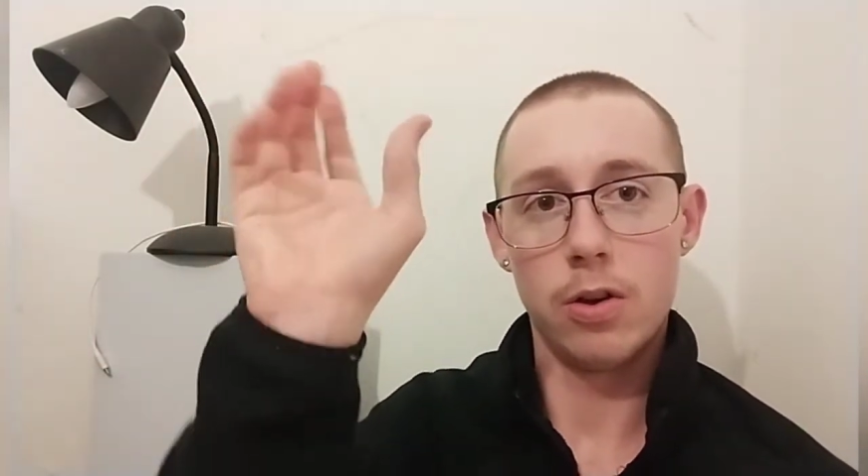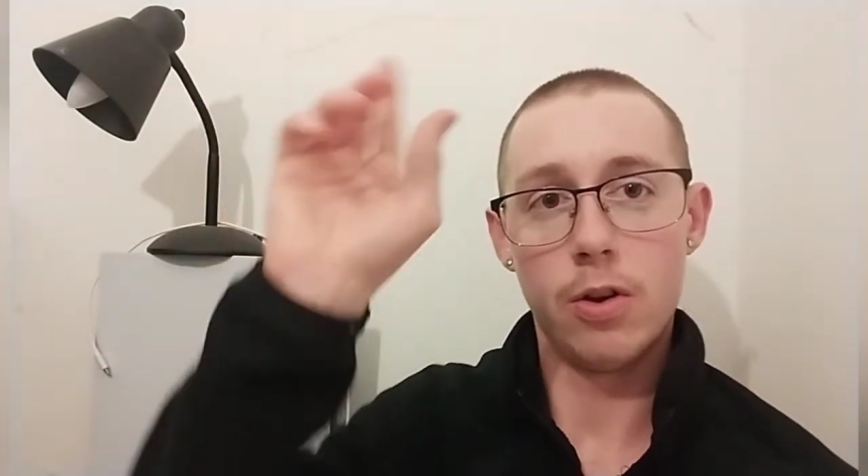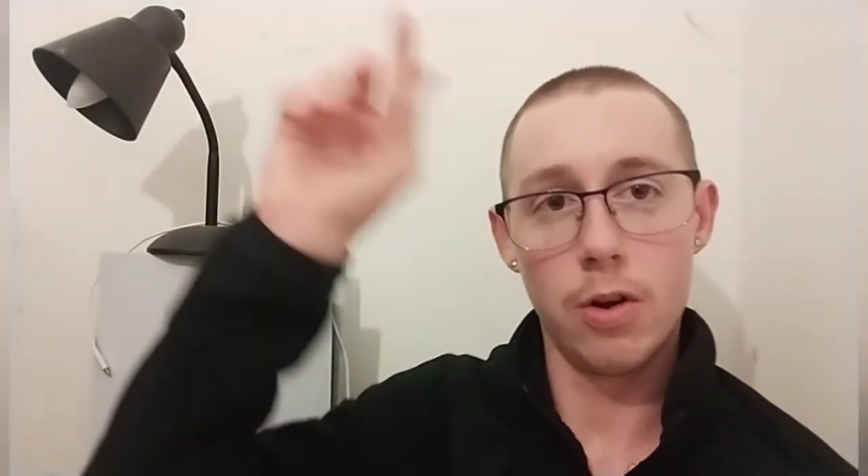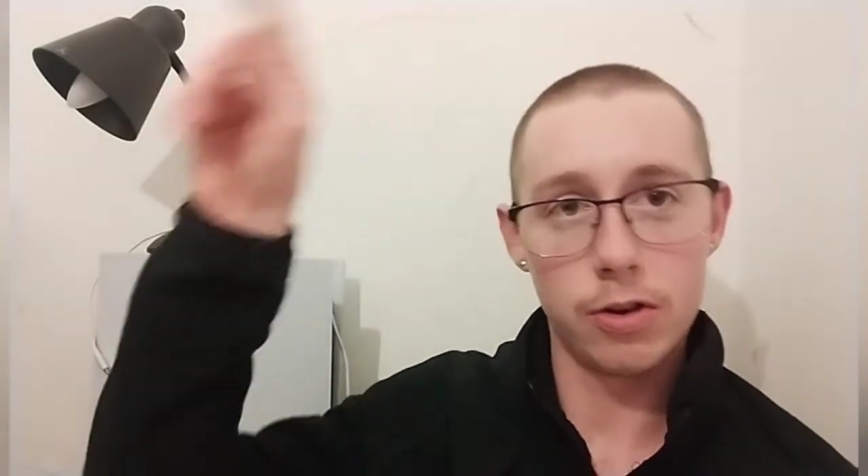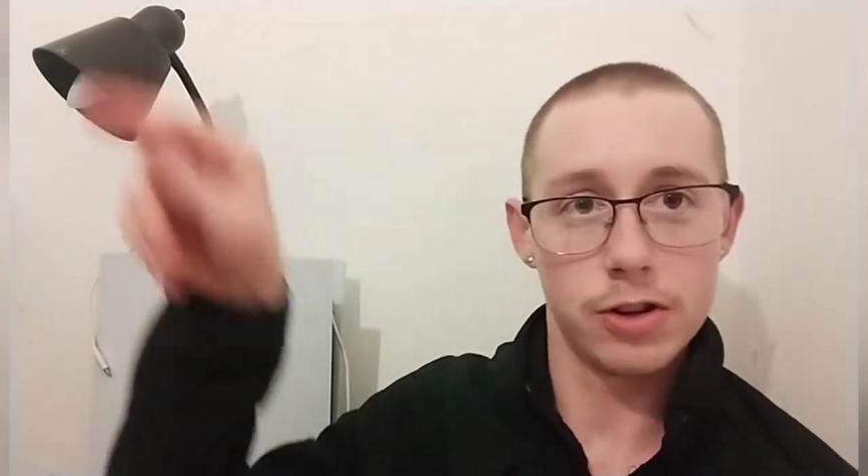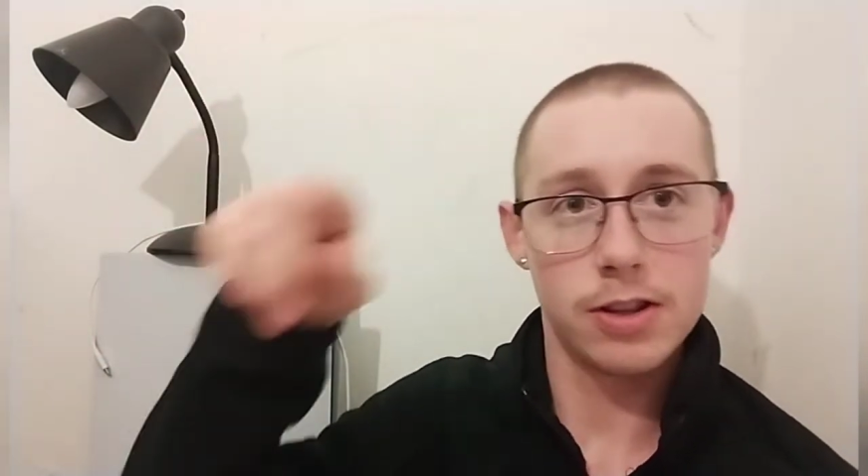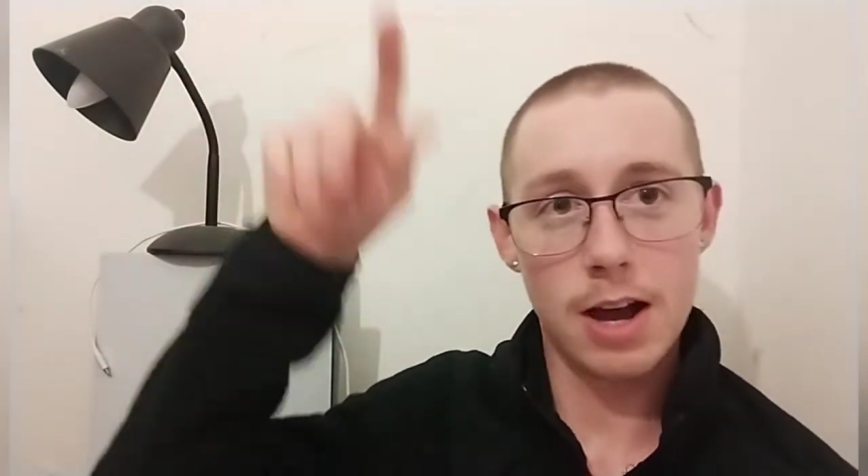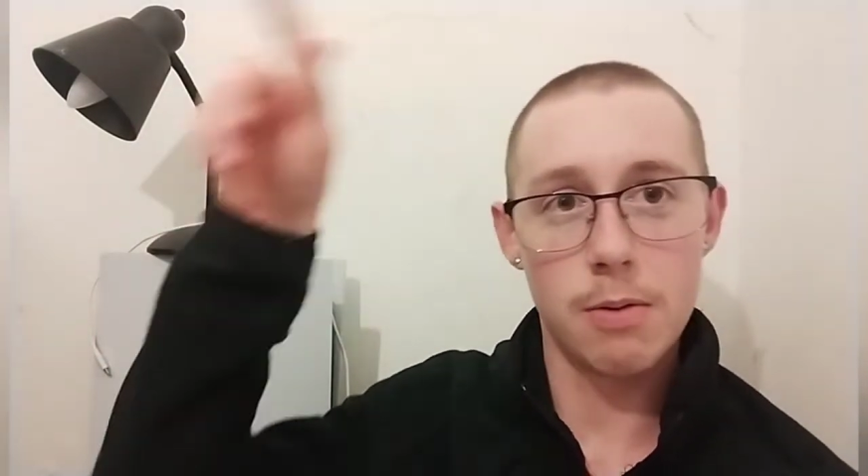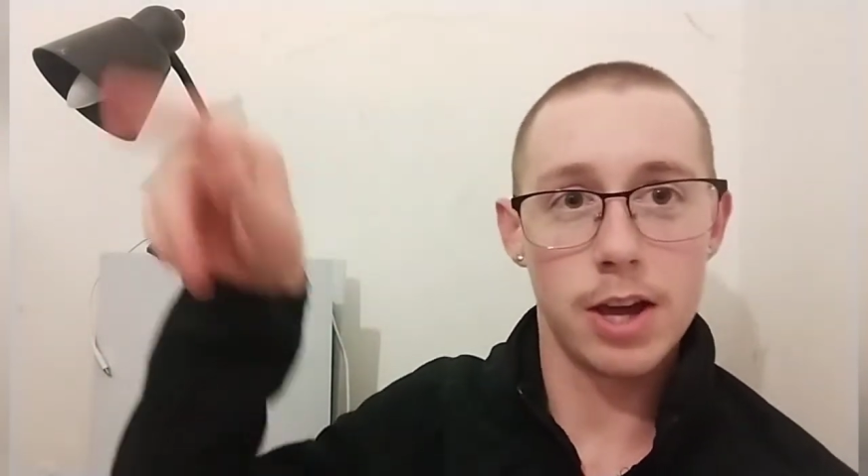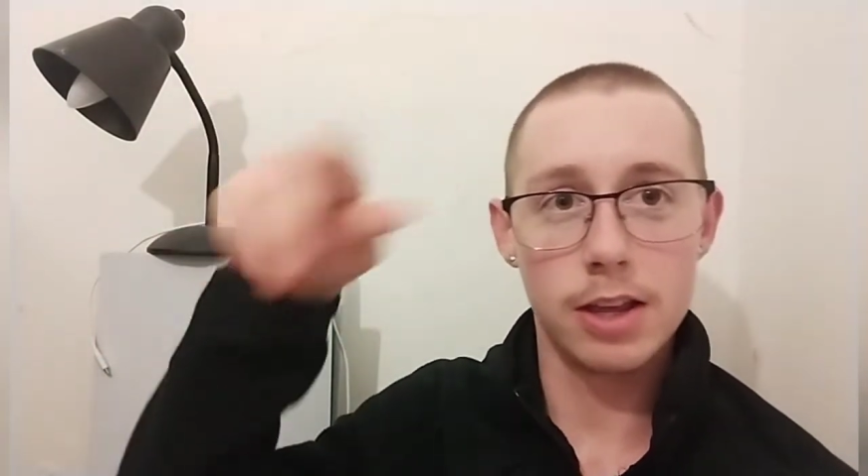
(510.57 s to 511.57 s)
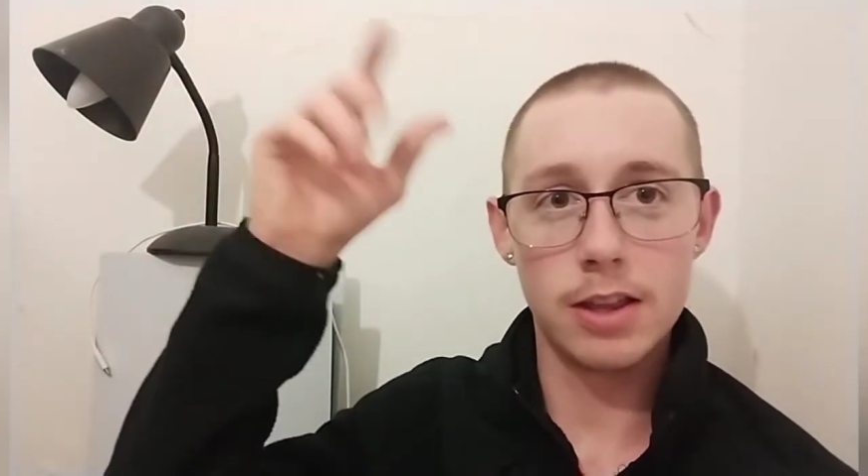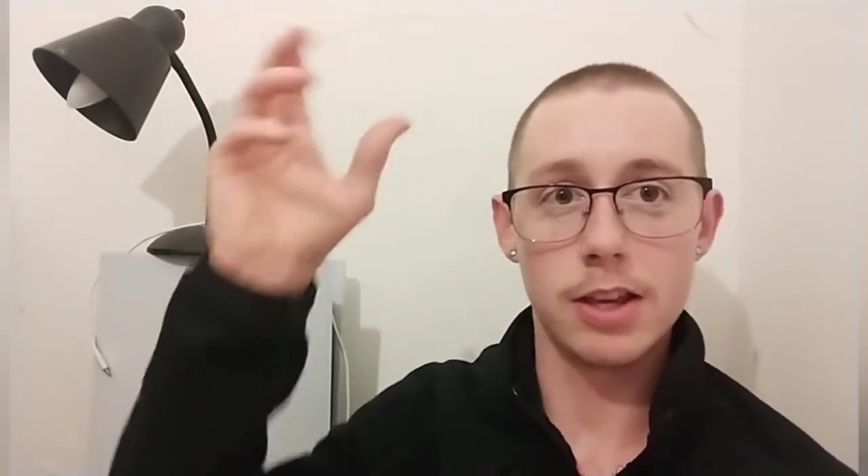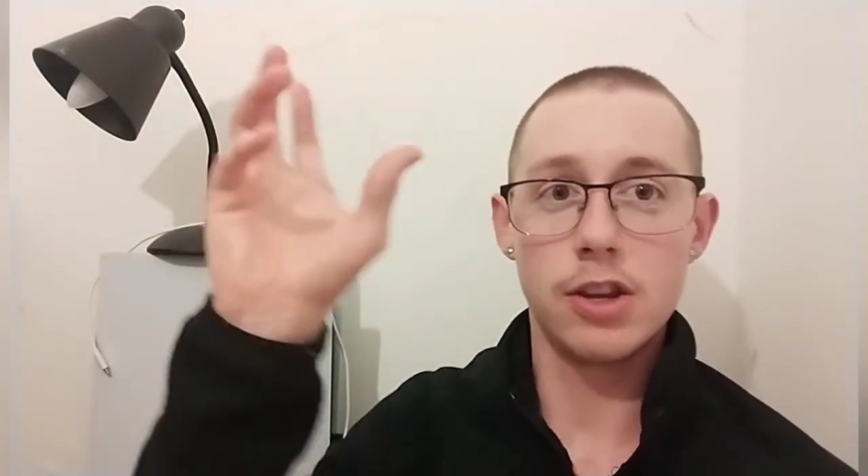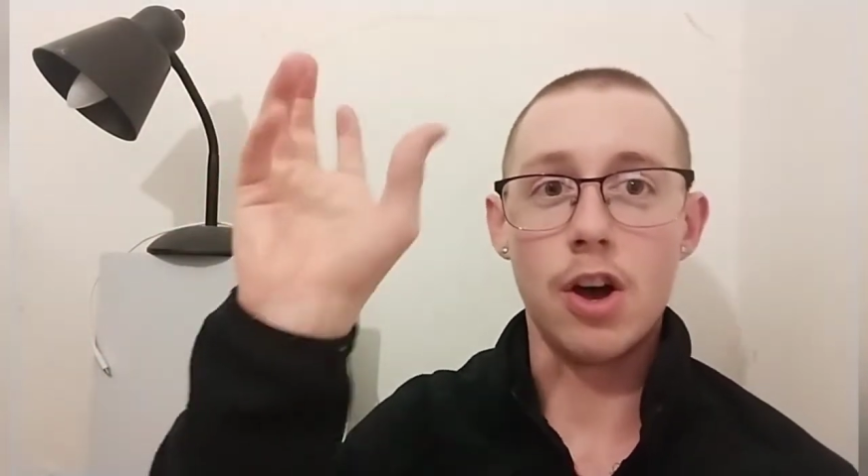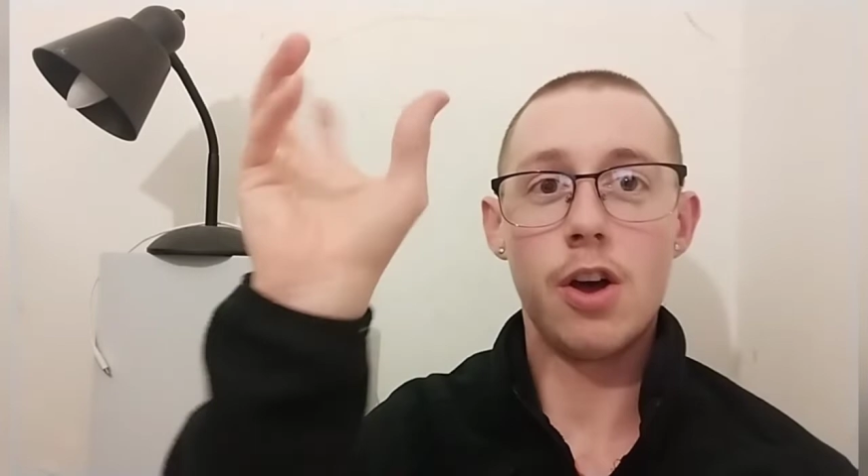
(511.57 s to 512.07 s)
Not just that way, they
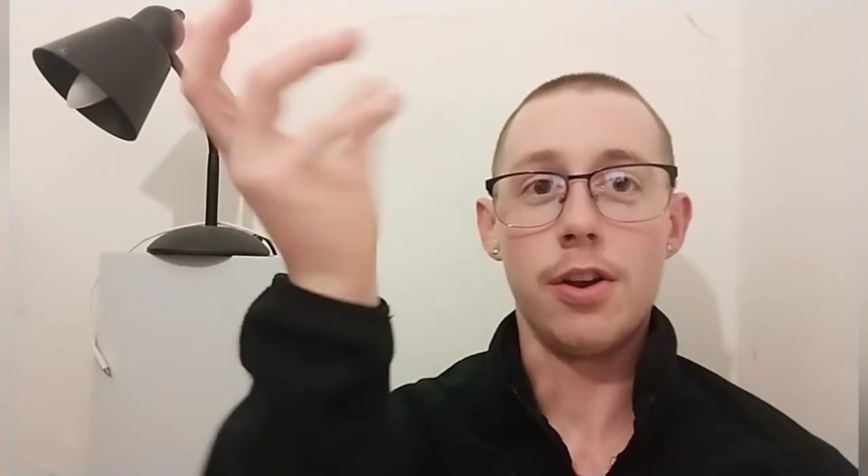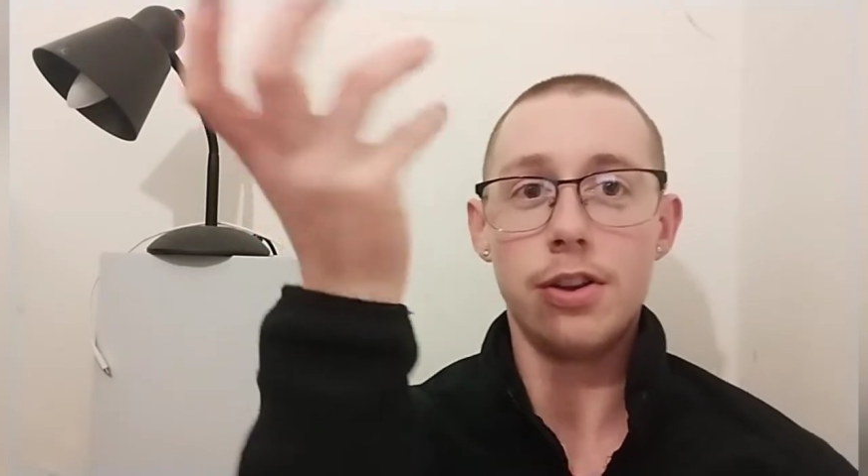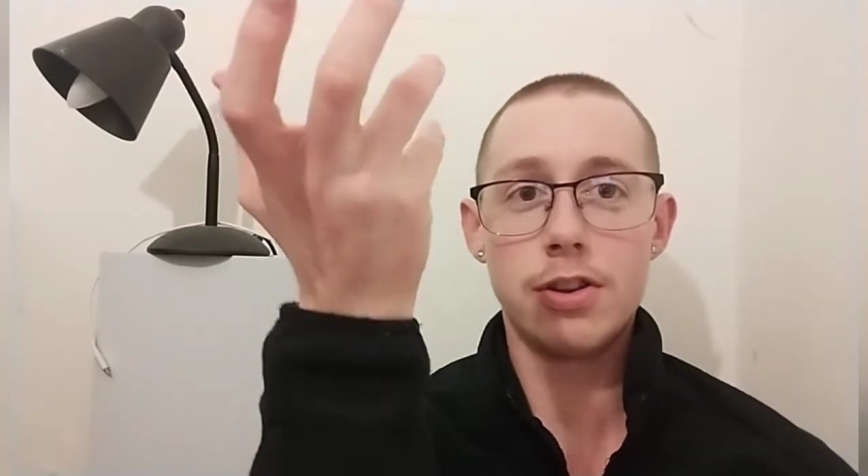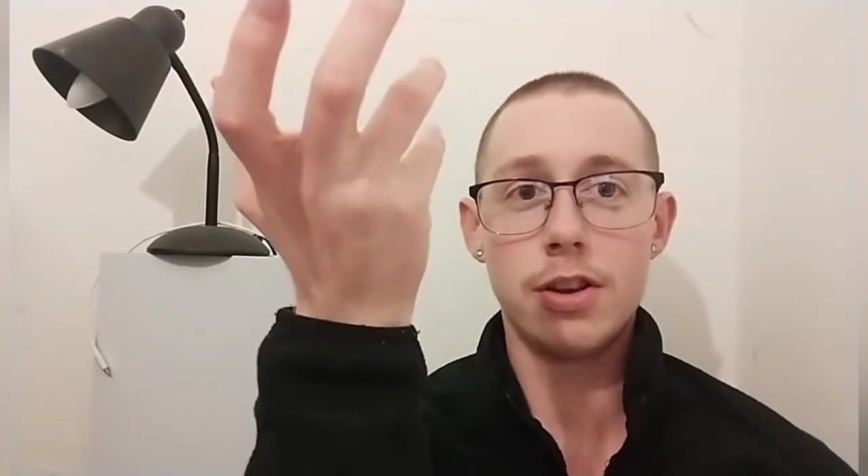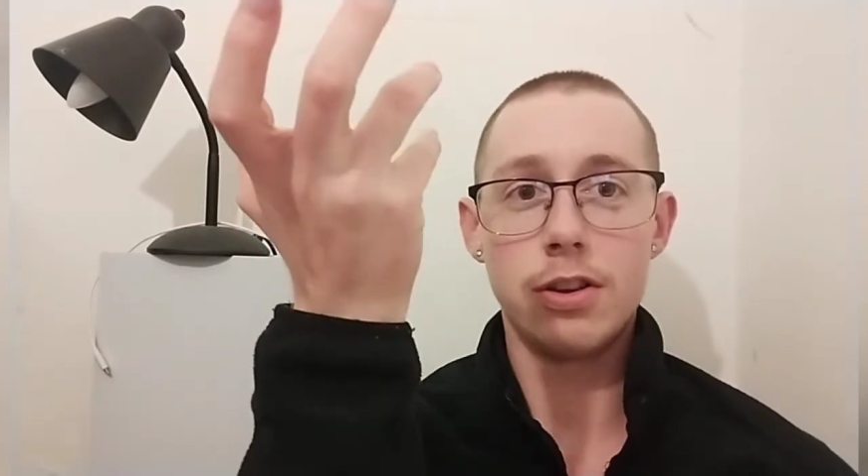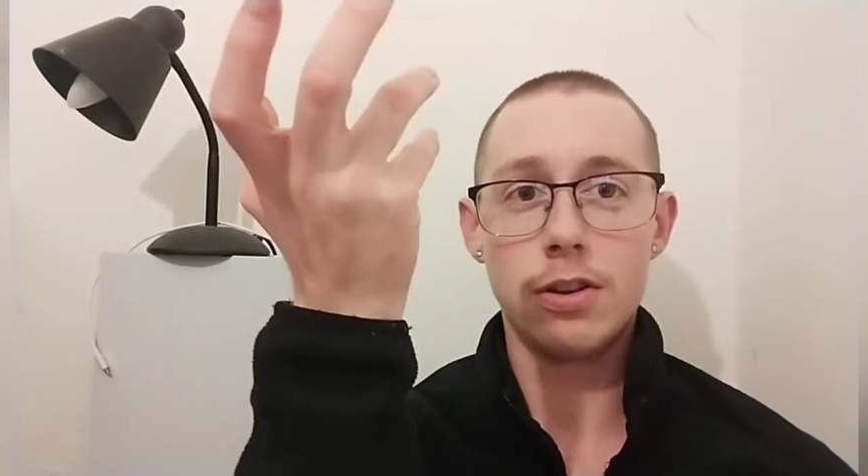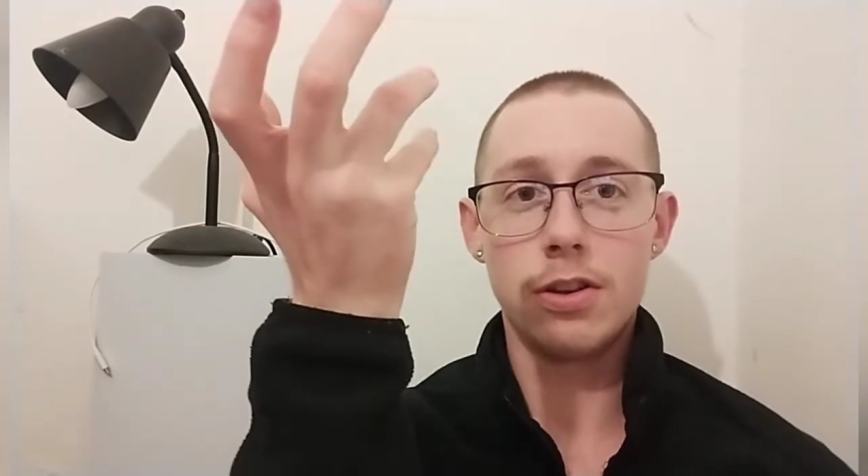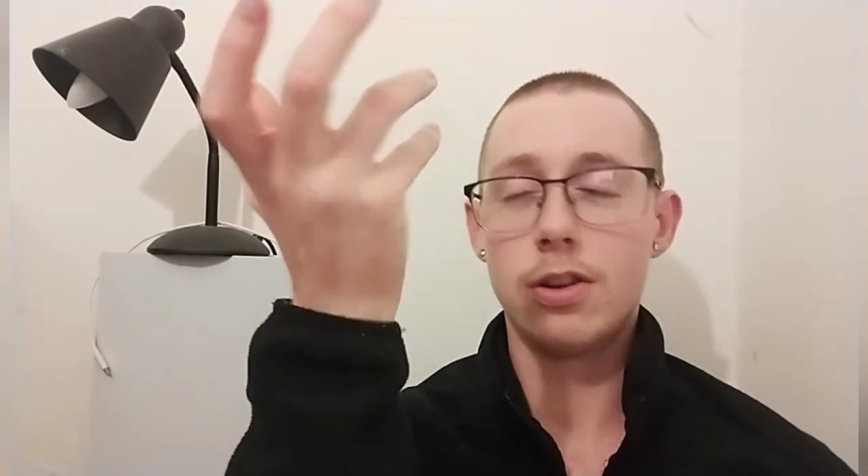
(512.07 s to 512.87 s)
turn, see.